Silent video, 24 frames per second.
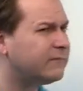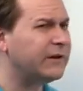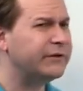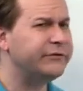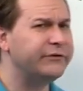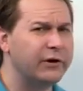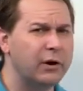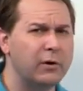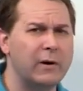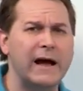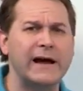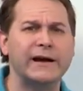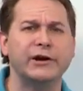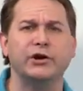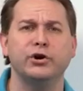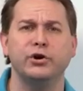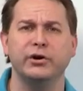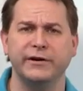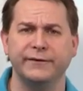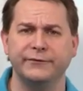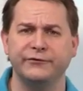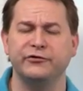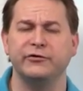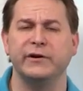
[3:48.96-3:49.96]
So I
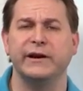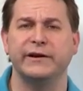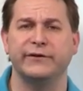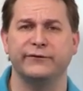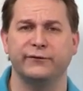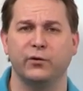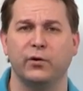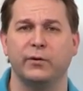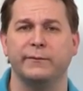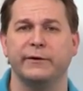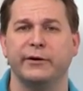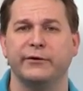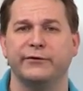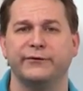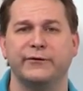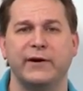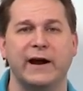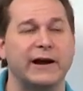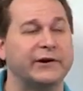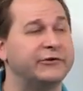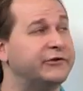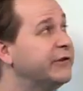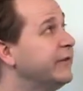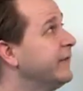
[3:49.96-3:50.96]
could have transformed those
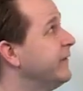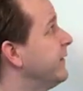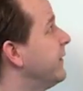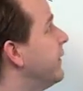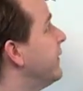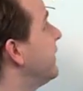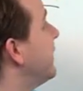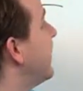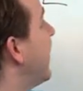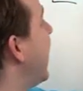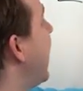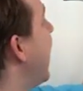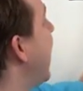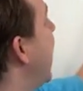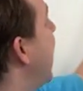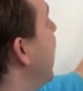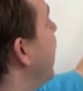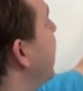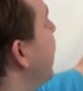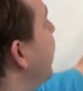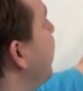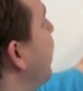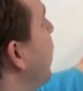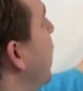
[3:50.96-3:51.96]
fractions so that I
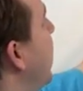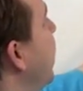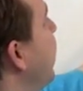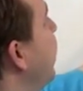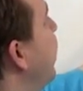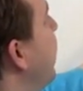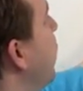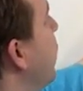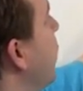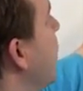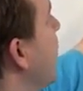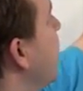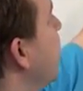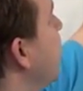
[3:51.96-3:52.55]
had a 24